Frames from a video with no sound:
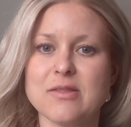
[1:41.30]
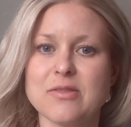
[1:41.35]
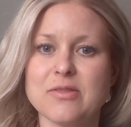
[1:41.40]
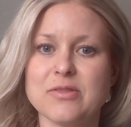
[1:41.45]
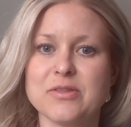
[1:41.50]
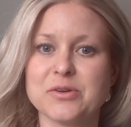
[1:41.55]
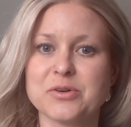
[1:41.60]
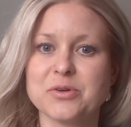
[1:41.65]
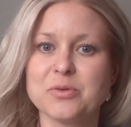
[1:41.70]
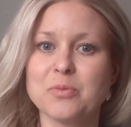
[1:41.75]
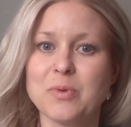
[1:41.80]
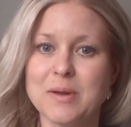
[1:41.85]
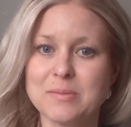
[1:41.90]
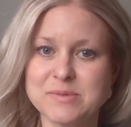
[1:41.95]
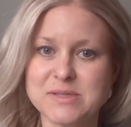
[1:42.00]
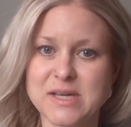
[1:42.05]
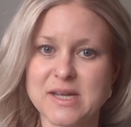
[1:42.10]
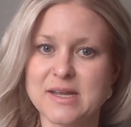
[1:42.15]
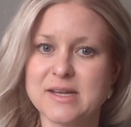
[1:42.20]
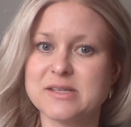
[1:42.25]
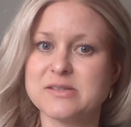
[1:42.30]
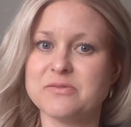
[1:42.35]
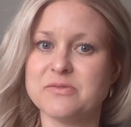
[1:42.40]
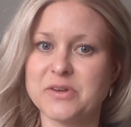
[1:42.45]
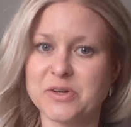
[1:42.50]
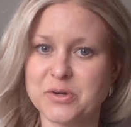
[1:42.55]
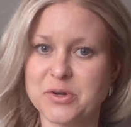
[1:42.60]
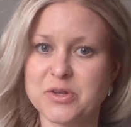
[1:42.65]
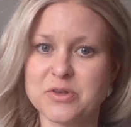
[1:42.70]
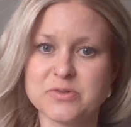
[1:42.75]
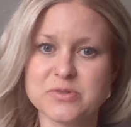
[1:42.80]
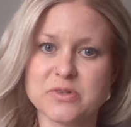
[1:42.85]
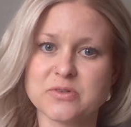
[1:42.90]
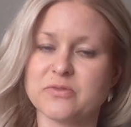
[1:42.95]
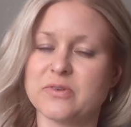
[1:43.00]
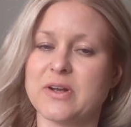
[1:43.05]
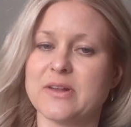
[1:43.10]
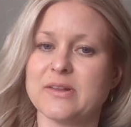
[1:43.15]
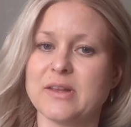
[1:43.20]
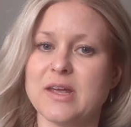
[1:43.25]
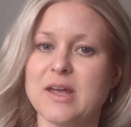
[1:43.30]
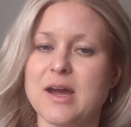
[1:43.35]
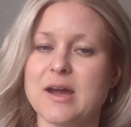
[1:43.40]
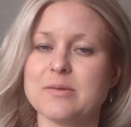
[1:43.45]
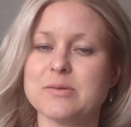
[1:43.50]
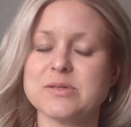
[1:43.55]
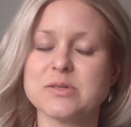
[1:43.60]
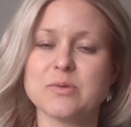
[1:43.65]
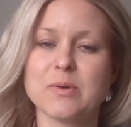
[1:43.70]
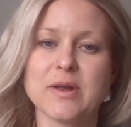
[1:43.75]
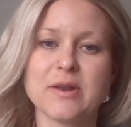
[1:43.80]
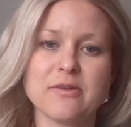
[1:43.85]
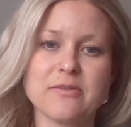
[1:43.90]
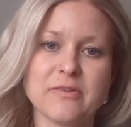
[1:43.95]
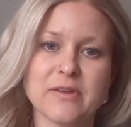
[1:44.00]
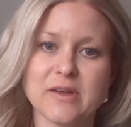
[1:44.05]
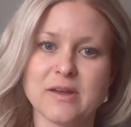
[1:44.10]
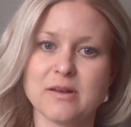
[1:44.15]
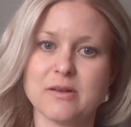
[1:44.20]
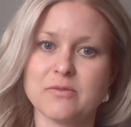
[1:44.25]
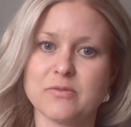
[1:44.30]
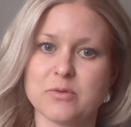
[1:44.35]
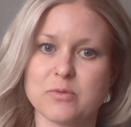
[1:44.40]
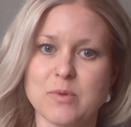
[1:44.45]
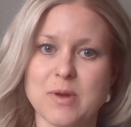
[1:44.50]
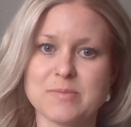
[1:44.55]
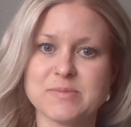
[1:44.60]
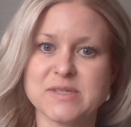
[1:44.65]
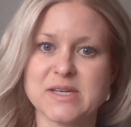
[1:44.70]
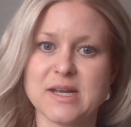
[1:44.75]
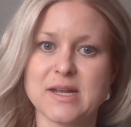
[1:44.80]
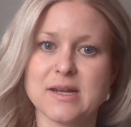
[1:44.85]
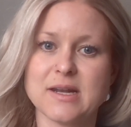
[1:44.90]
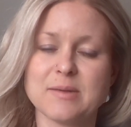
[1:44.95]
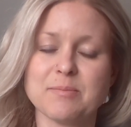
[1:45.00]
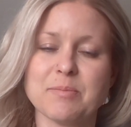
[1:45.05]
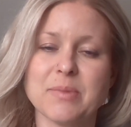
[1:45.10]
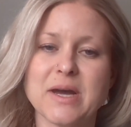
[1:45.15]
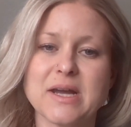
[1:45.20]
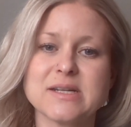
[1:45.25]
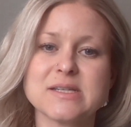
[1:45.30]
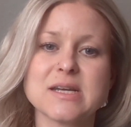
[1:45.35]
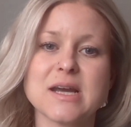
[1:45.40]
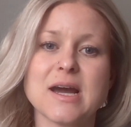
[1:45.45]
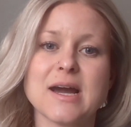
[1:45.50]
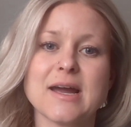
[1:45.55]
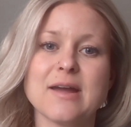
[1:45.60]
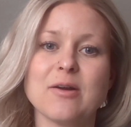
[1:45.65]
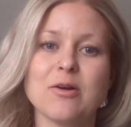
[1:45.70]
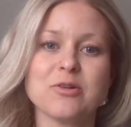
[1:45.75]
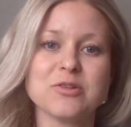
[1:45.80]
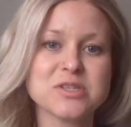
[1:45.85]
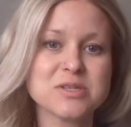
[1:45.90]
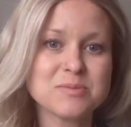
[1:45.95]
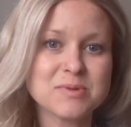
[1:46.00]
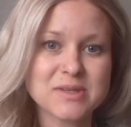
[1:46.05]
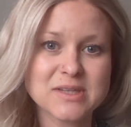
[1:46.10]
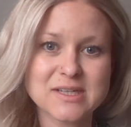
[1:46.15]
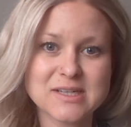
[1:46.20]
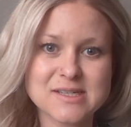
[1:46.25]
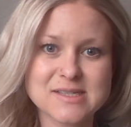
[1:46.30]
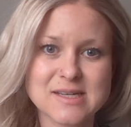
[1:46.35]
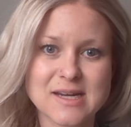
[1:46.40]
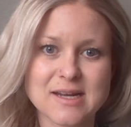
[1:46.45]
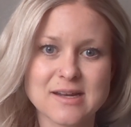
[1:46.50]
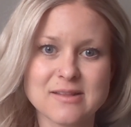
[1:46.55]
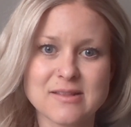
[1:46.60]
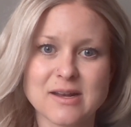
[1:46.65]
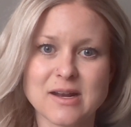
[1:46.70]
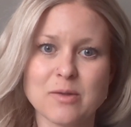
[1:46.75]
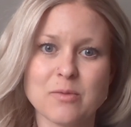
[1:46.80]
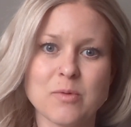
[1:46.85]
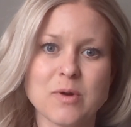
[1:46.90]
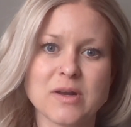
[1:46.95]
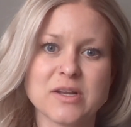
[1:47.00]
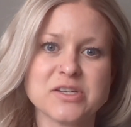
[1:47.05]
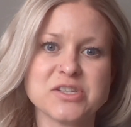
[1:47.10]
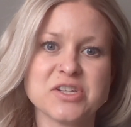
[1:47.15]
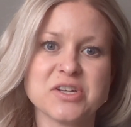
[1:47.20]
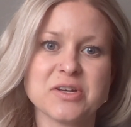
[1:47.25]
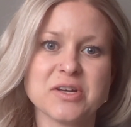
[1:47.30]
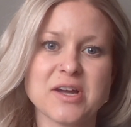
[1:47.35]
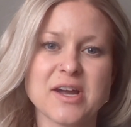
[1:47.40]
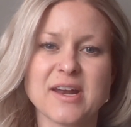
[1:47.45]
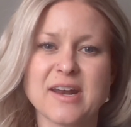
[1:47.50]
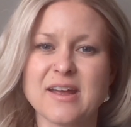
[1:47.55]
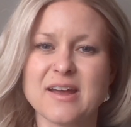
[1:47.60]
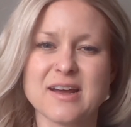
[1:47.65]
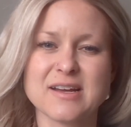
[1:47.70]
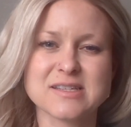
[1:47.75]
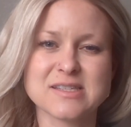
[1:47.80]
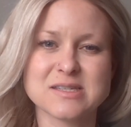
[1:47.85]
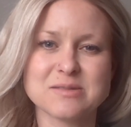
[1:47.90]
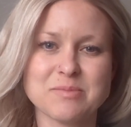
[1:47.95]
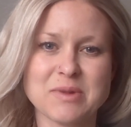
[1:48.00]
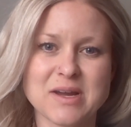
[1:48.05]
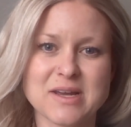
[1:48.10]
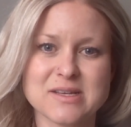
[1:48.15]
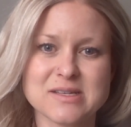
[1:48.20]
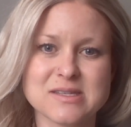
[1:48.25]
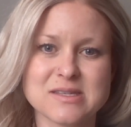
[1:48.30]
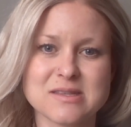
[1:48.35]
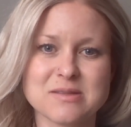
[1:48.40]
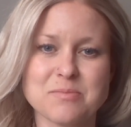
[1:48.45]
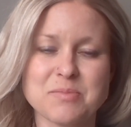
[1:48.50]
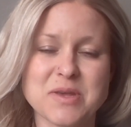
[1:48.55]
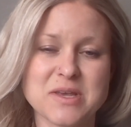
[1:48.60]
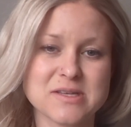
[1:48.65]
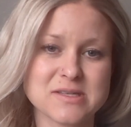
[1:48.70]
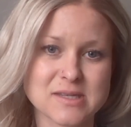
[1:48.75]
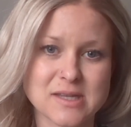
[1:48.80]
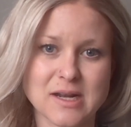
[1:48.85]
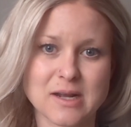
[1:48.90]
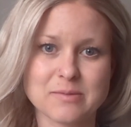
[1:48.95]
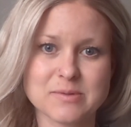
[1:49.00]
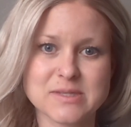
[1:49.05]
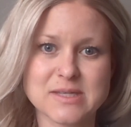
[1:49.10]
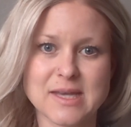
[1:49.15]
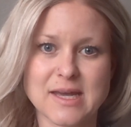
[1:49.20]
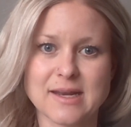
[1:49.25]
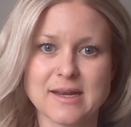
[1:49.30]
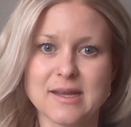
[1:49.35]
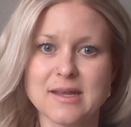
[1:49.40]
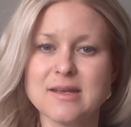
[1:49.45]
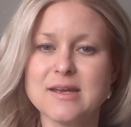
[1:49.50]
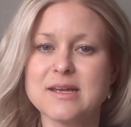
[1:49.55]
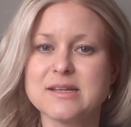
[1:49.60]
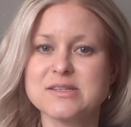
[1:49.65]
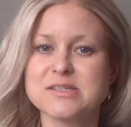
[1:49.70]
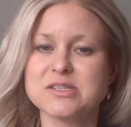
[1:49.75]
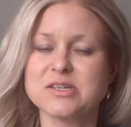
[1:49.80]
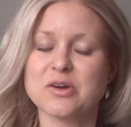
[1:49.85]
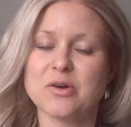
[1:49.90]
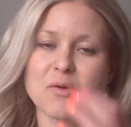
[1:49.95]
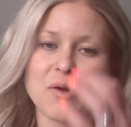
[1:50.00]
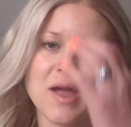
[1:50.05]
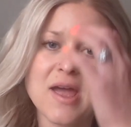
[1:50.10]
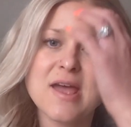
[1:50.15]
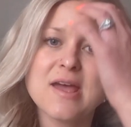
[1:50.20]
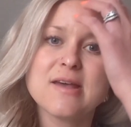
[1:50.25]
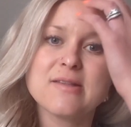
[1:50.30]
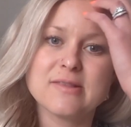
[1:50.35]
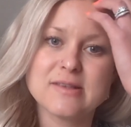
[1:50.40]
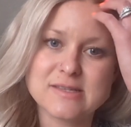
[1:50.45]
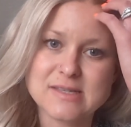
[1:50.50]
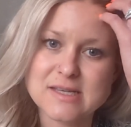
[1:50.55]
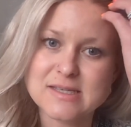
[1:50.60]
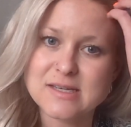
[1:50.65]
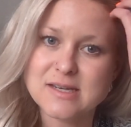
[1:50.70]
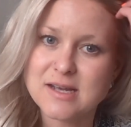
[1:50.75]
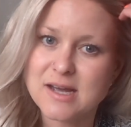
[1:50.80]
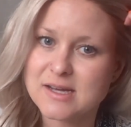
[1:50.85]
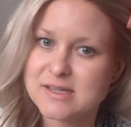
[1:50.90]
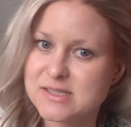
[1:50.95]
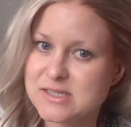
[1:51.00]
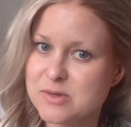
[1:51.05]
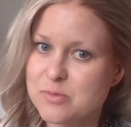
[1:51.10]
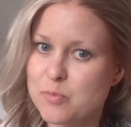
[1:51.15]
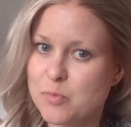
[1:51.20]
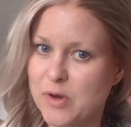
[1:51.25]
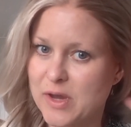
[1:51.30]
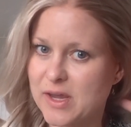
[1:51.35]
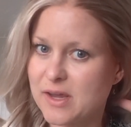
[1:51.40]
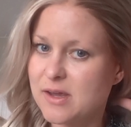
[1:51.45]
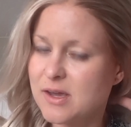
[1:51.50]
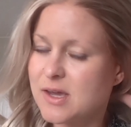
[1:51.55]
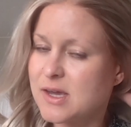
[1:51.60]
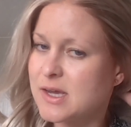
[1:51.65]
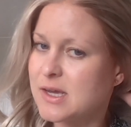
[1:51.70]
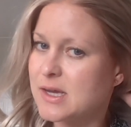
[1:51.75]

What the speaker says: their website is very user friendly. I was quite a fan of their website, but I ultimately decided that I wanted to kind of customize the piece that I was getting. And so this is a custom wig.